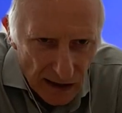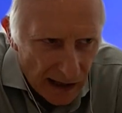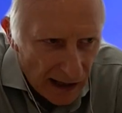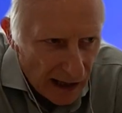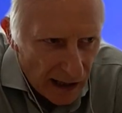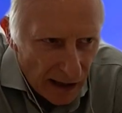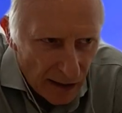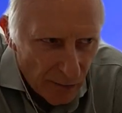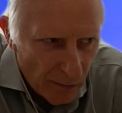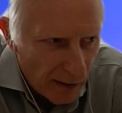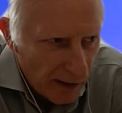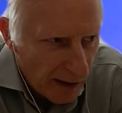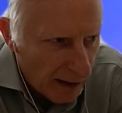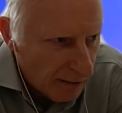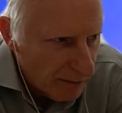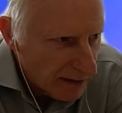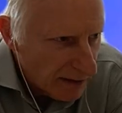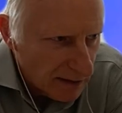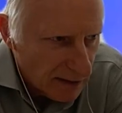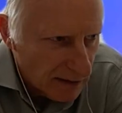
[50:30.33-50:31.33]
uh, when I
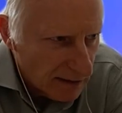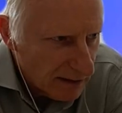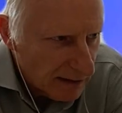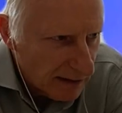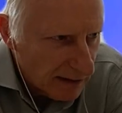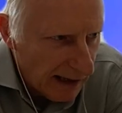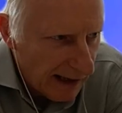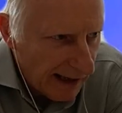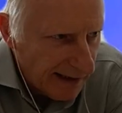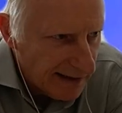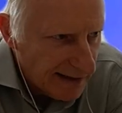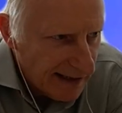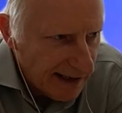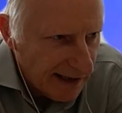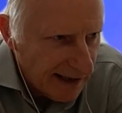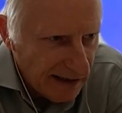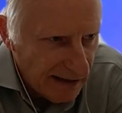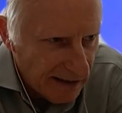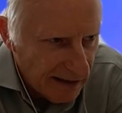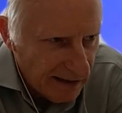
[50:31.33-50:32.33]
was
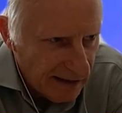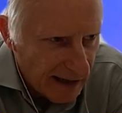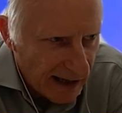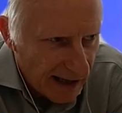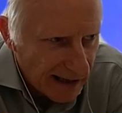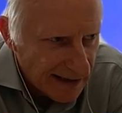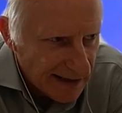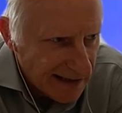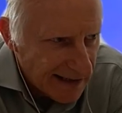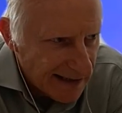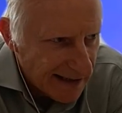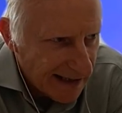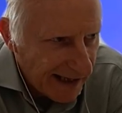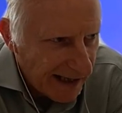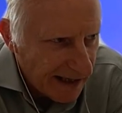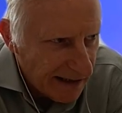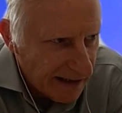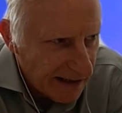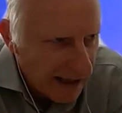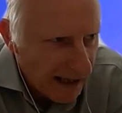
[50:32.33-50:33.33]
18,
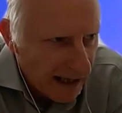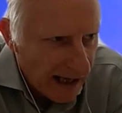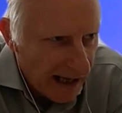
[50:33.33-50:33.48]
19,